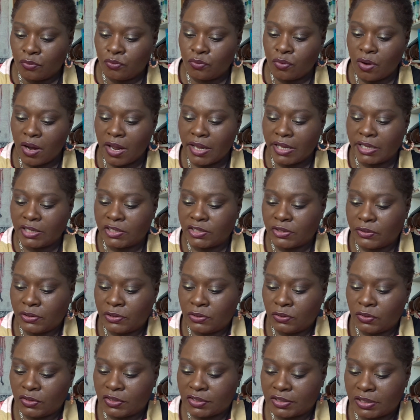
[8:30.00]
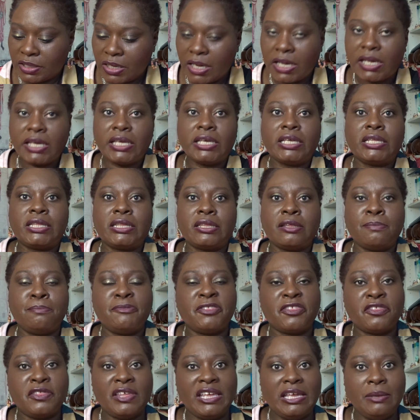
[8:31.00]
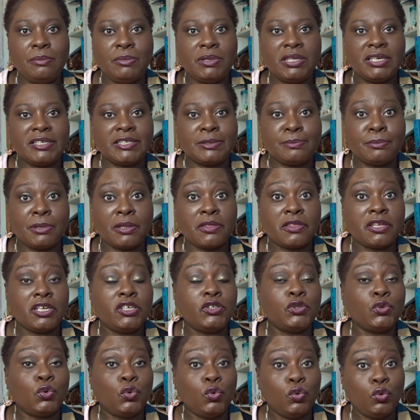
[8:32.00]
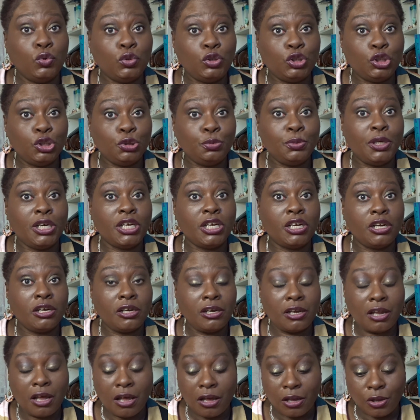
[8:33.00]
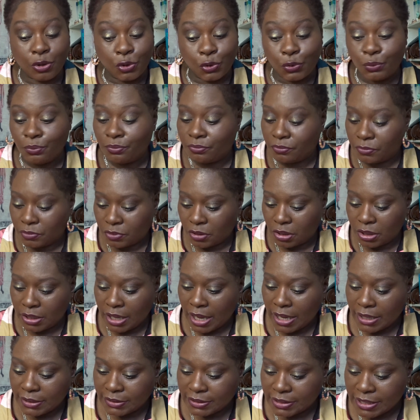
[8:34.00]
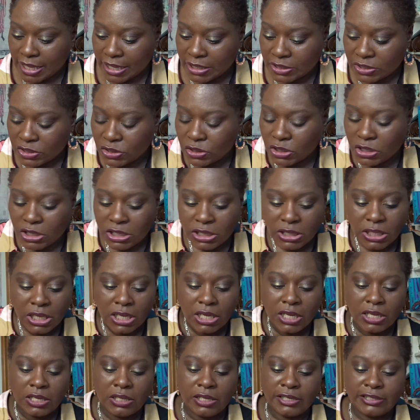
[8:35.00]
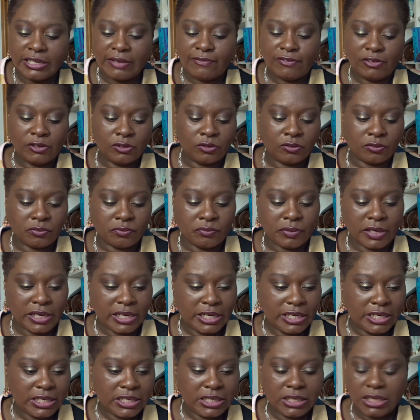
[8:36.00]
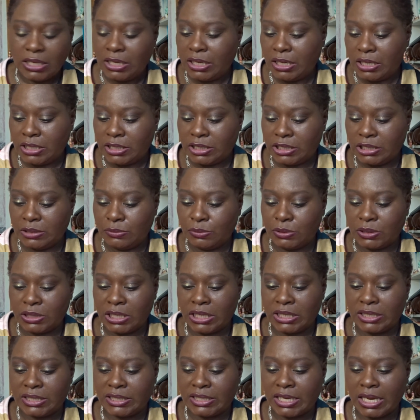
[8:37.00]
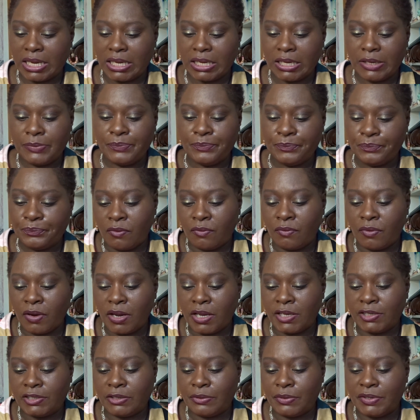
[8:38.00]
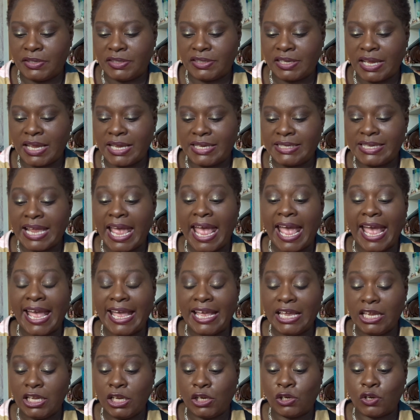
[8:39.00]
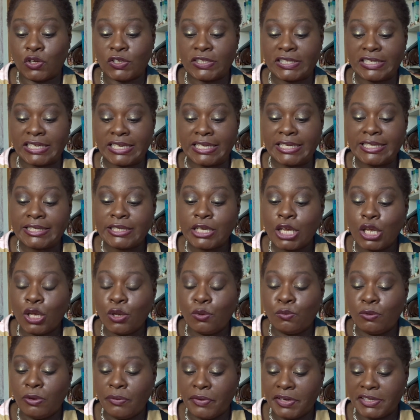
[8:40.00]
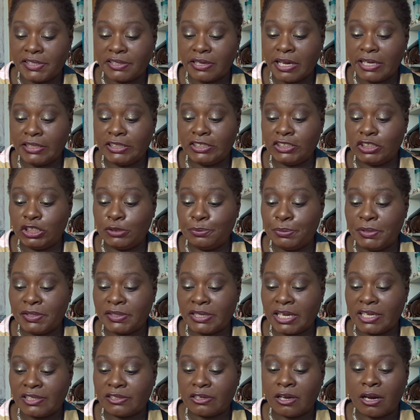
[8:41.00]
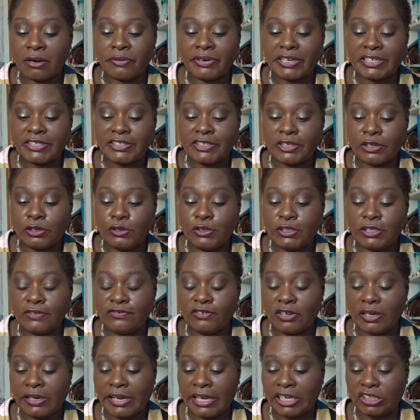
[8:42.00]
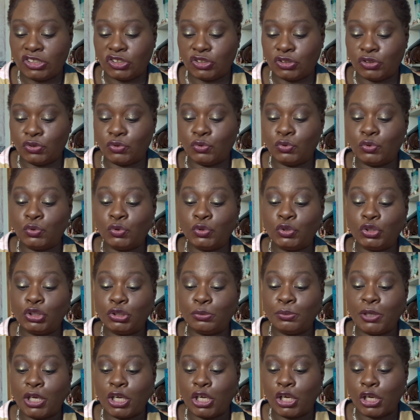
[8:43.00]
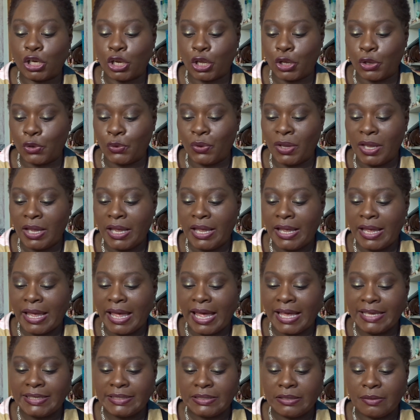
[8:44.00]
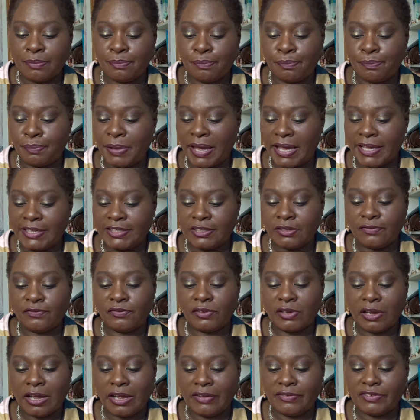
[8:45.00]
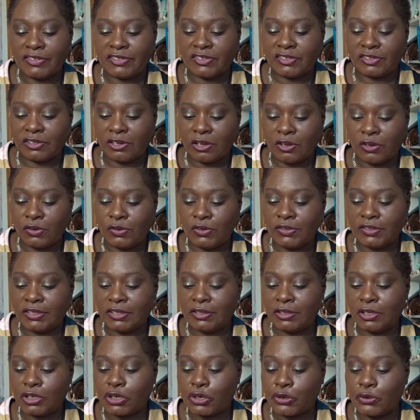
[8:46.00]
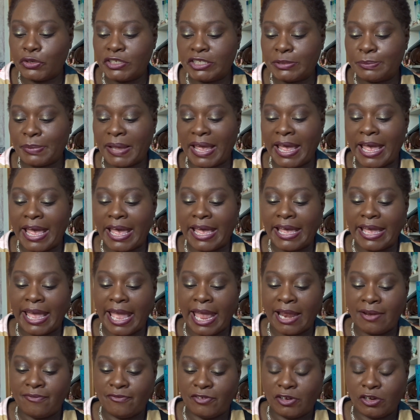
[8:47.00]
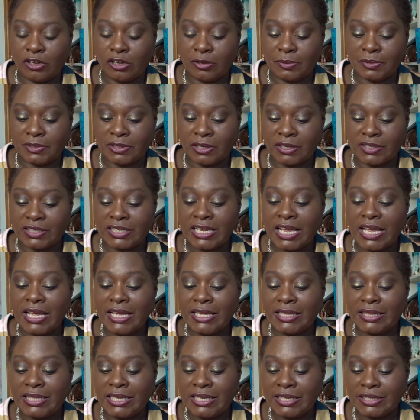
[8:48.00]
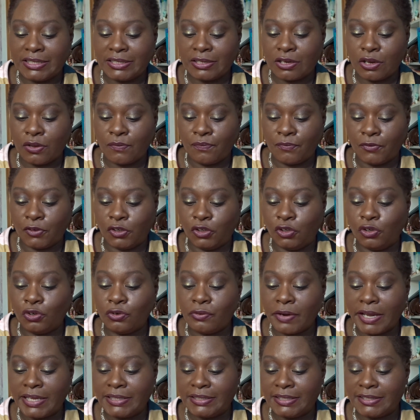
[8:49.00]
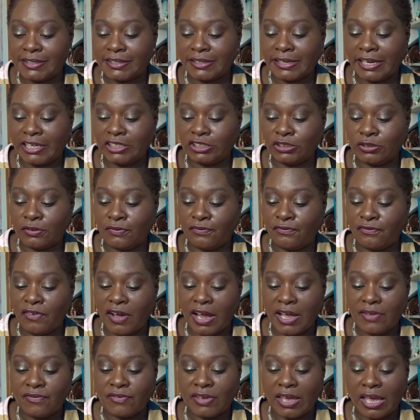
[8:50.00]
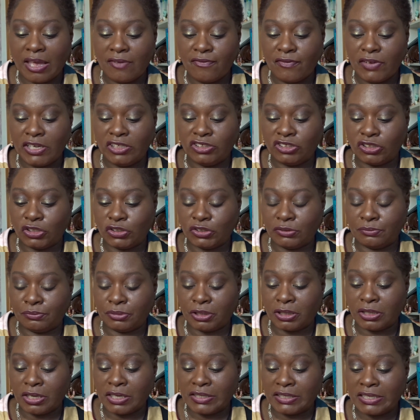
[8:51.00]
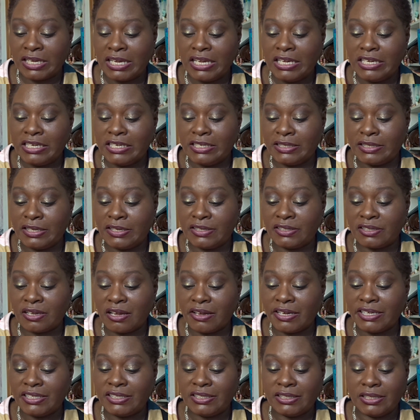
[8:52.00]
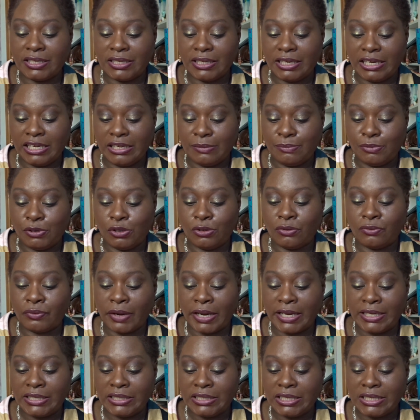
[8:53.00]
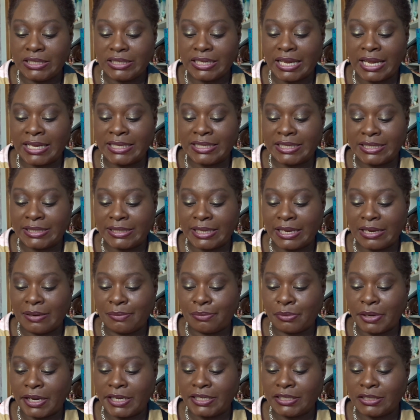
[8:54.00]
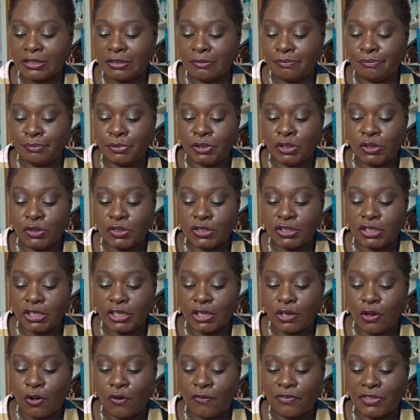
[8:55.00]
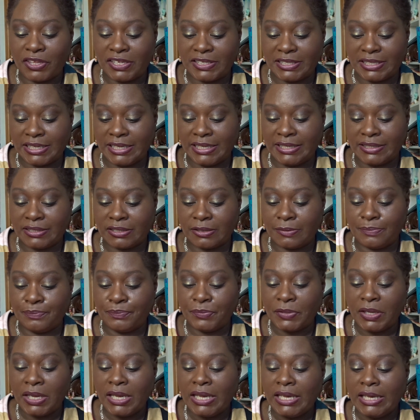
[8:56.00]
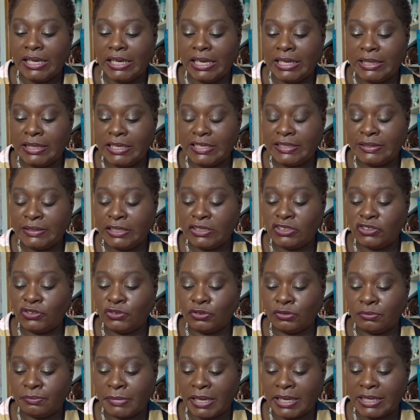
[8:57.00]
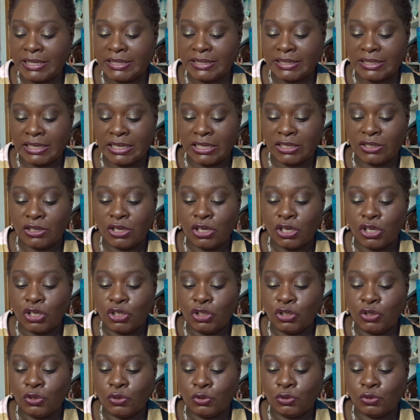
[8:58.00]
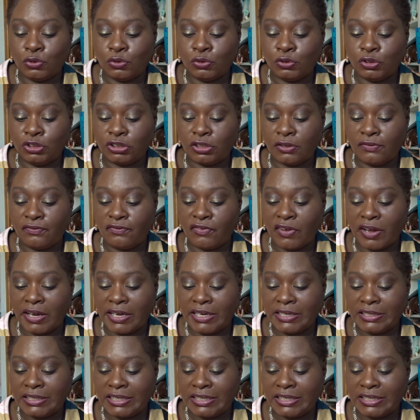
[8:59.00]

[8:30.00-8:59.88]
Right, so it looks like the theme this month is Autumn Glow. Okay, so that's good. Let's have a little read, see what they're saying. Right, so it says, "Hey Glossies, we're excited to present our exclusive collection, Autumn Glow. As the pace of life slows and the crisp air envelopes us, this curated selection of 5 carefully chosen products is designed to keep you radiant and celebrate the beauty of the season. In this digital magazine, you'll also find